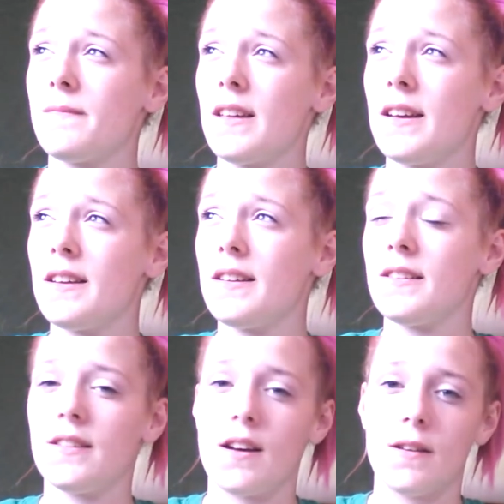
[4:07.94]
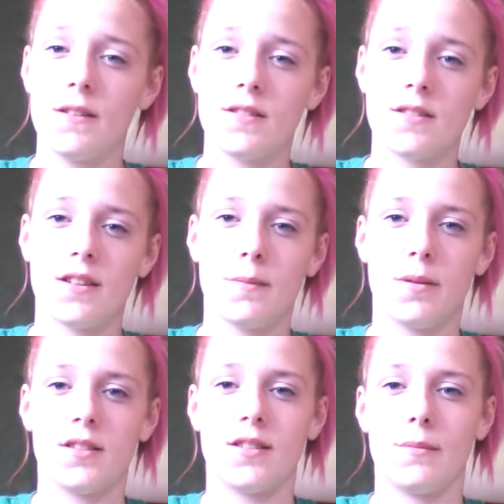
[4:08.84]
And now he
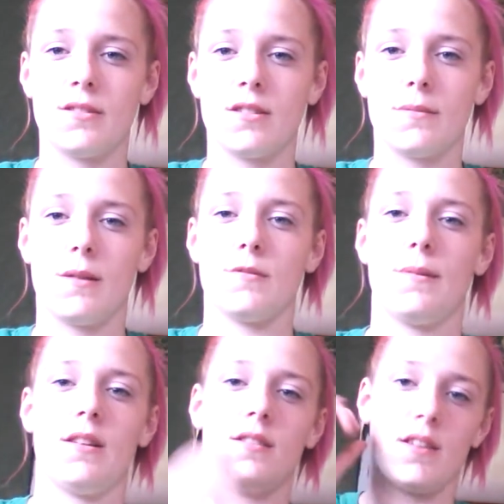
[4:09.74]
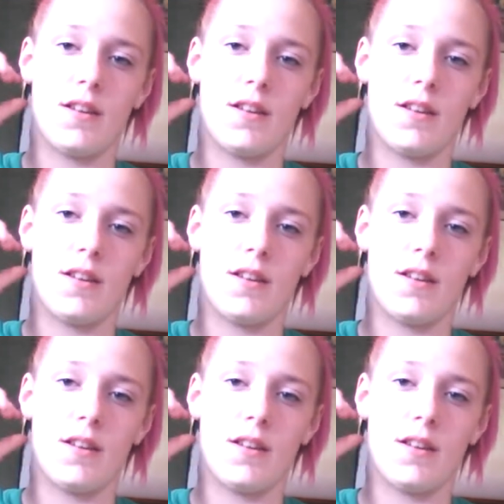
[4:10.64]
picks on me sometimes about it.